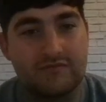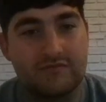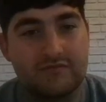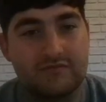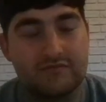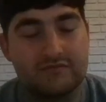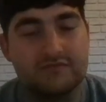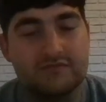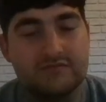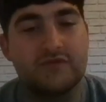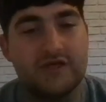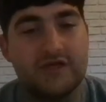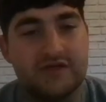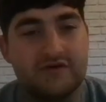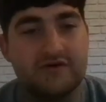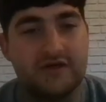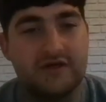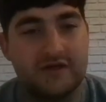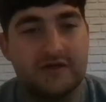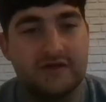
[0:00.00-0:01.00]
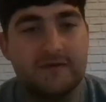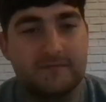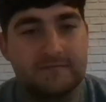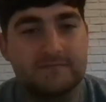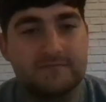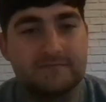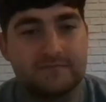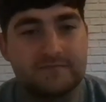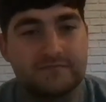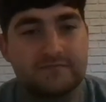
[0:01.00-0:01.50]

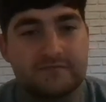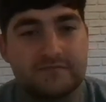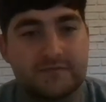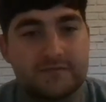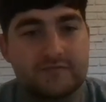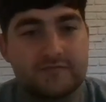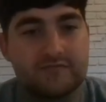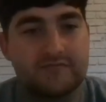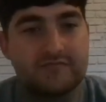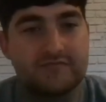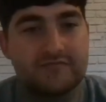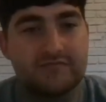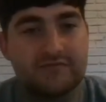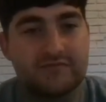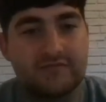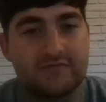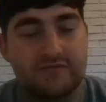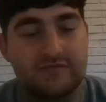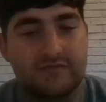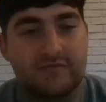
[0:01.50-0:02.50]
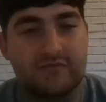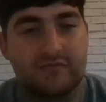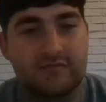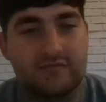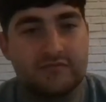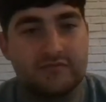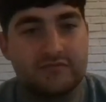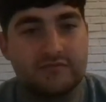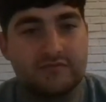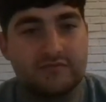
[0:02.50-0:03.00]

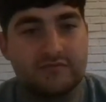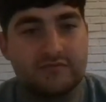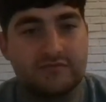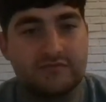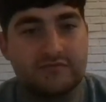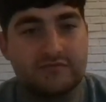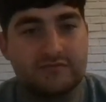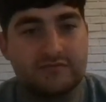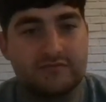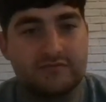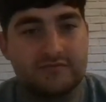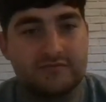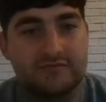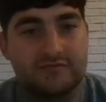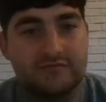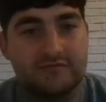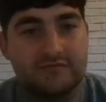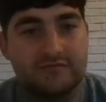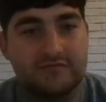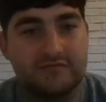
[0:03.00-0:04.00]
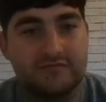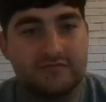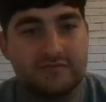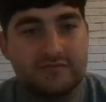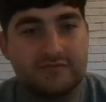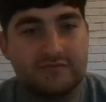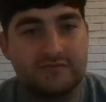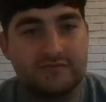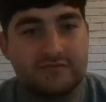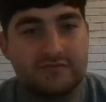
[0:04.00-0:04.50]

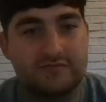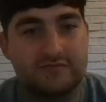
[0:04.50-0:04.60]
No words are spoken by the person on screen.